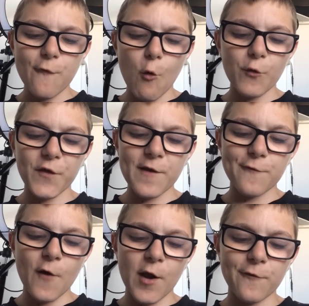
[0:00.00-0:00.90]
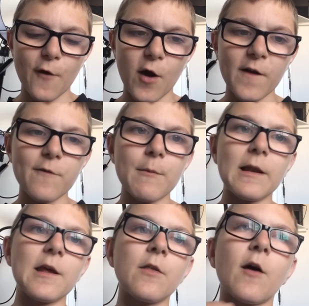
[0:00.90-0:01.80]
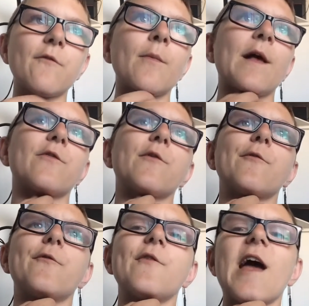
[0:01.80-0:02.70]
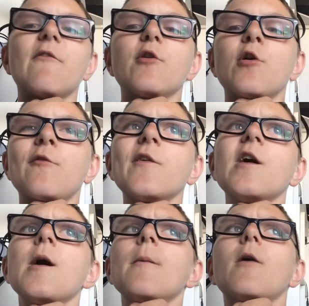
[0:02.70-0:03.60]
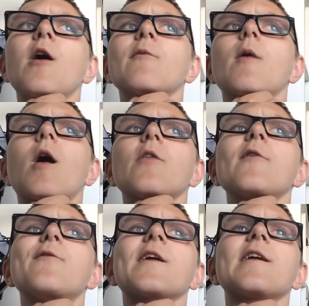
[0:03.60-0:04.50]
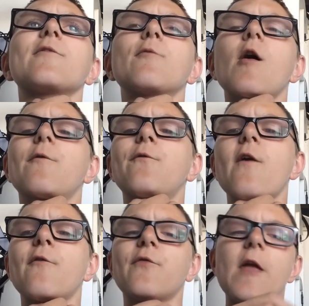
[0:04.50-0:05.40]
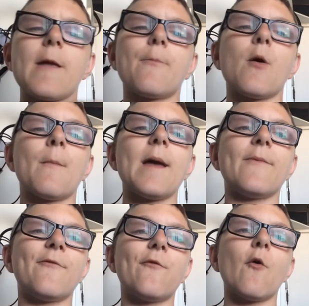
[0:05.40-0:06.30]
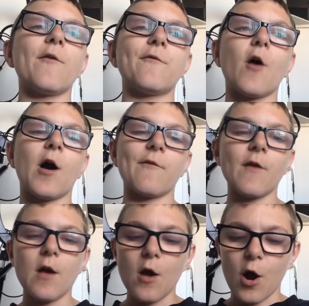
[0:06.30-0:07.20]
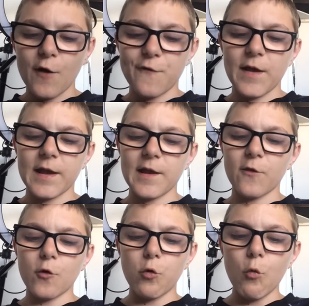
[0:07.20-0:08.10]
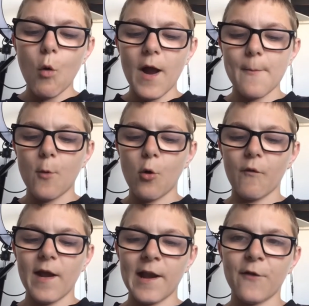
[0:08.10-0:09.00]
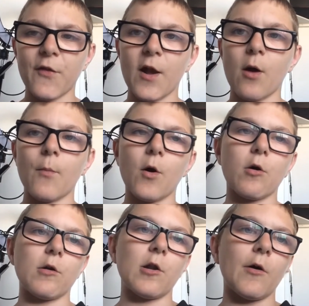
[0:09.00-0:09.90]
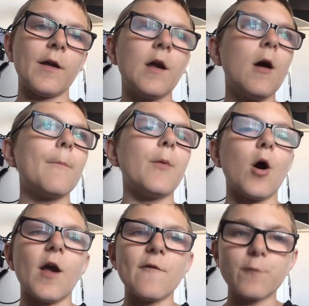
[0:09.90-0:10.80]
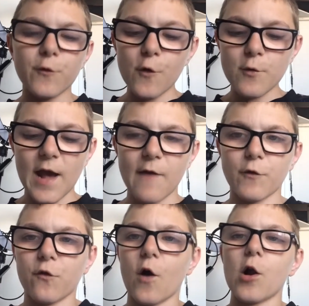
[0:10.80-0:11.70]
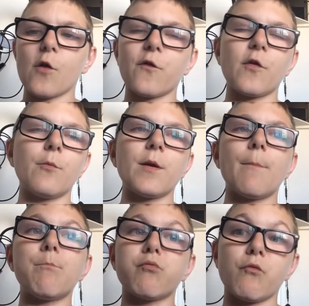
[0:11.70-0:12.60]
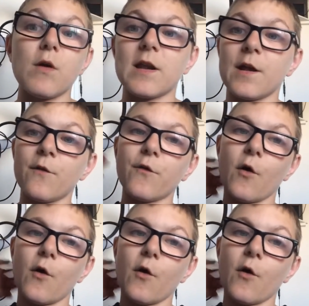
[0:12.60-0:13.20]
35 million. I think that's a fair enough. I don't think he's worth 50, but maybe 45. I think it's quite more realistic, I'm not going to lie. But if we do get Richarlison, it'll be a brilliant